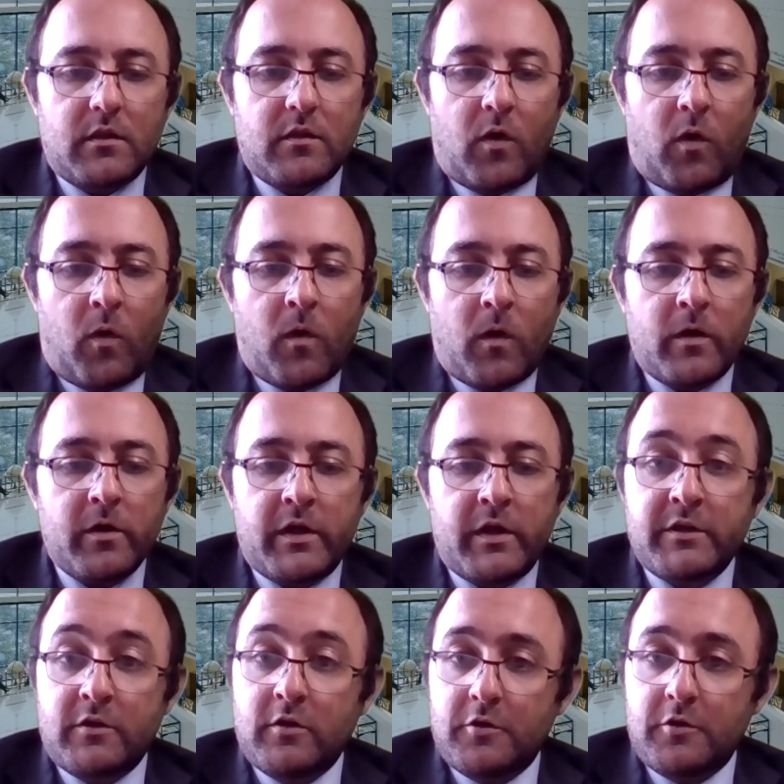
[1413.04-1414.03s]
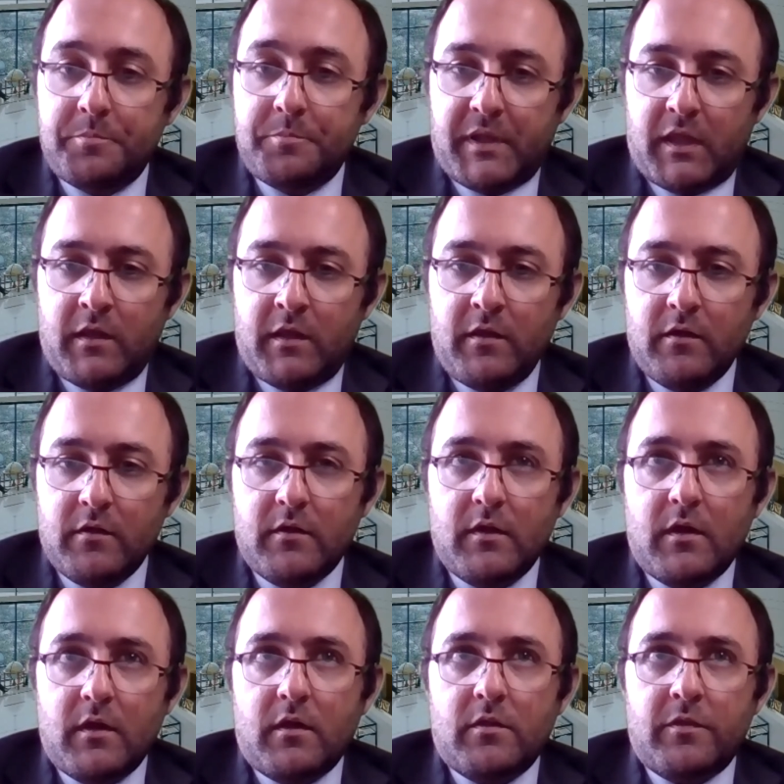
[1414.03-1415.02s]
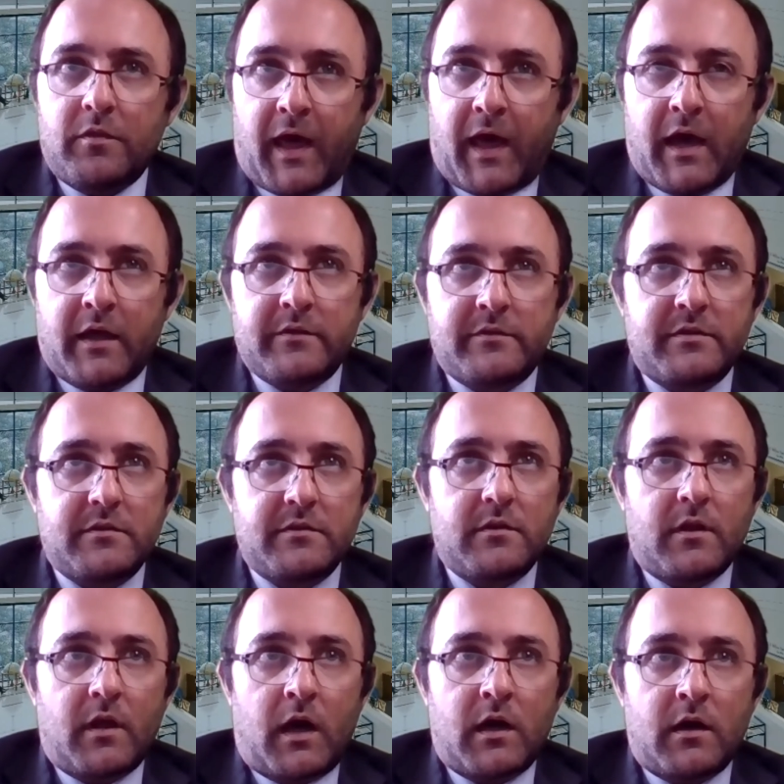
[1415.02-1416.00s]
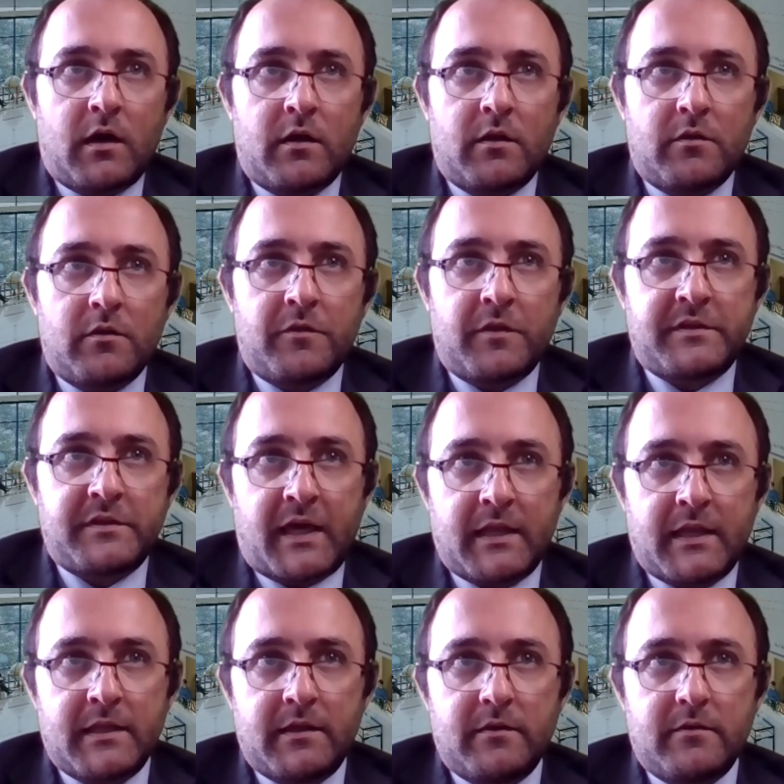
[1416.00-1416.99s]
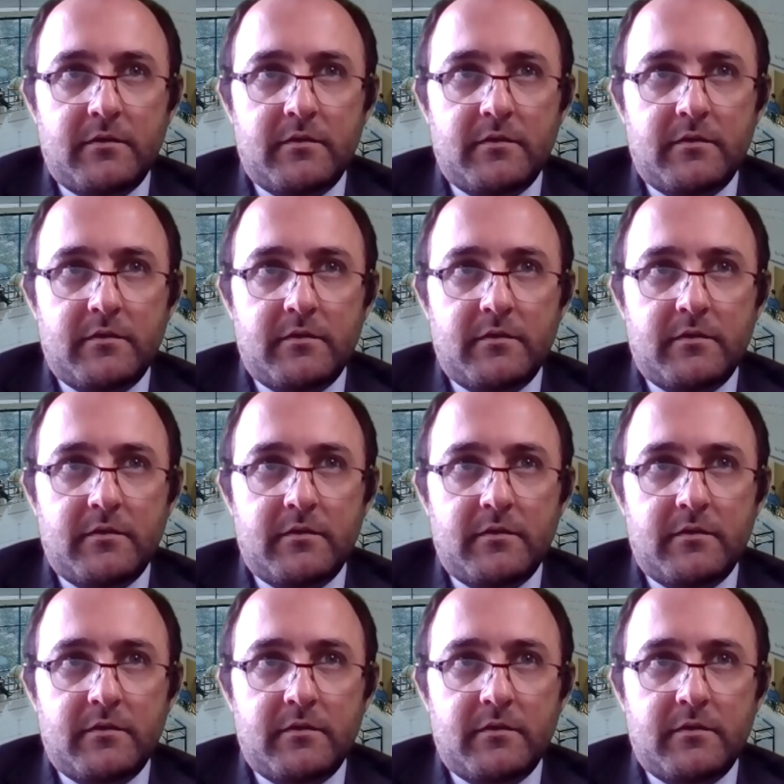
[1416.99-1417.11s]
Or it could be that the tenant